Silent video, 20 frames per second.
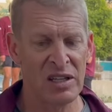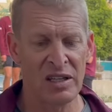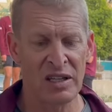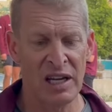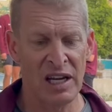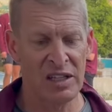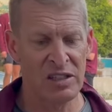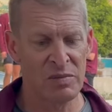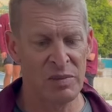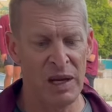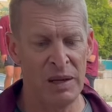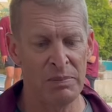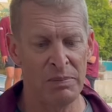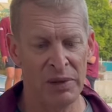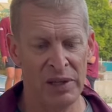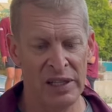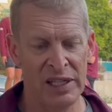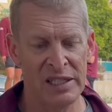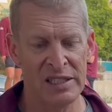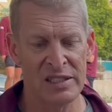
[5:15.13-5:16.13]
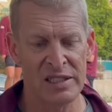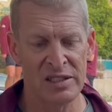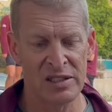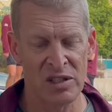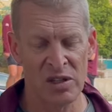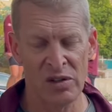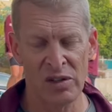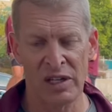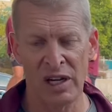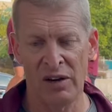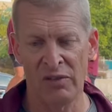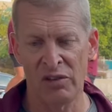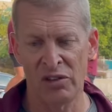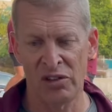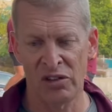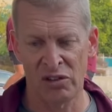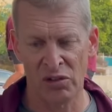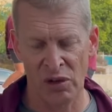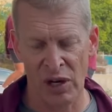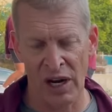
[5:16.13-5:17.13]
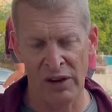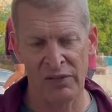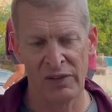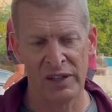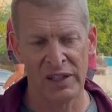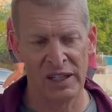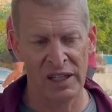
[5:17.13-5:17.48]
Guys made plays in zone coverage and traffic,